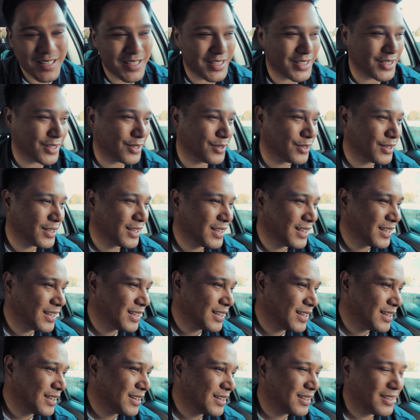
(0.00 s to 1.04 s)
so
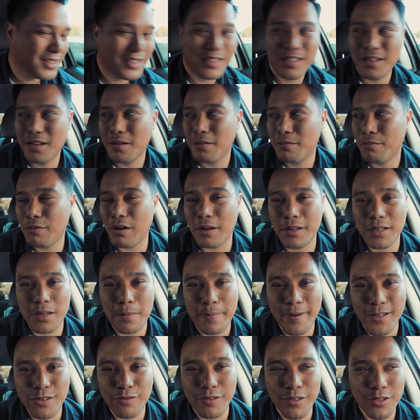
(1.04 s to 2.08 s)
probably the
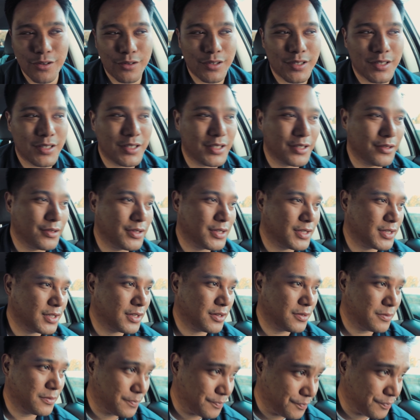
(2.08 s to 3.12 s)
best resources too so